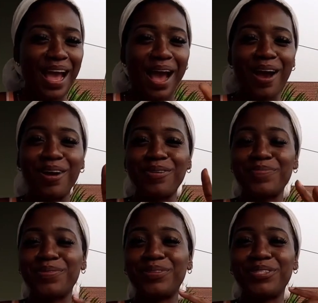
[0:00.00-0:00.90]
I hope
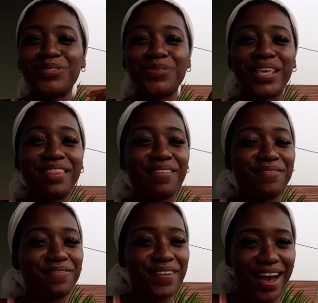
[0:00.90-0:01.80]
you enjoyed the
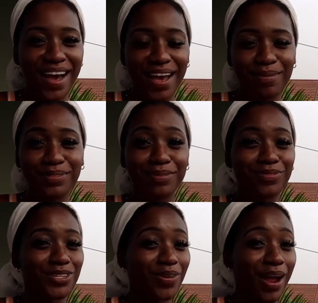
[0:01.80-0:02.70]
vibe.
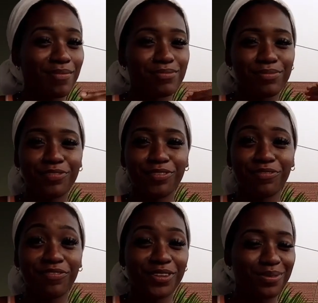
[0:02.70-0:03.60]
Subscribe if you
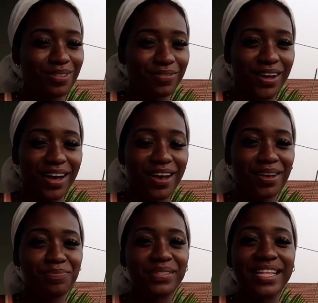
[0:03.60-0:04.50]
feel the
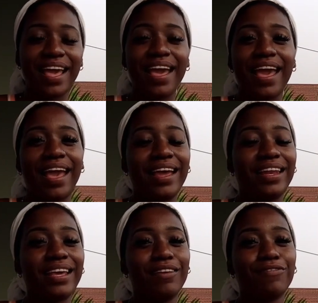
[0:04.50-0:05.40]
vibes. And
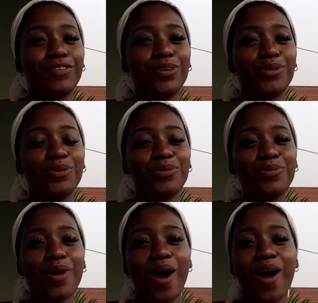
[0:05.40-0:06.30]
if
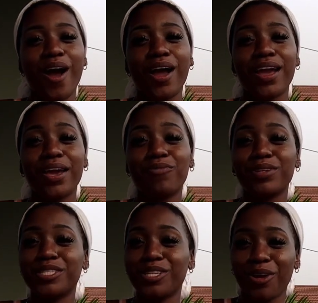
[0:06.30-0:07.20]
you are a
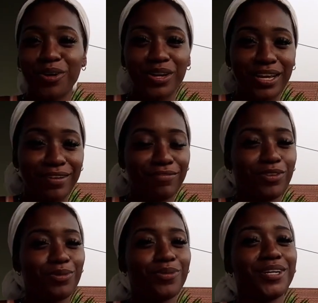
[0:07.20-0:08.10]
returning
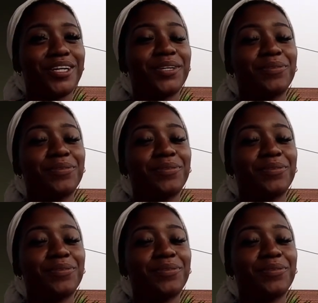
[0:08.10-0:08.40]
viewer,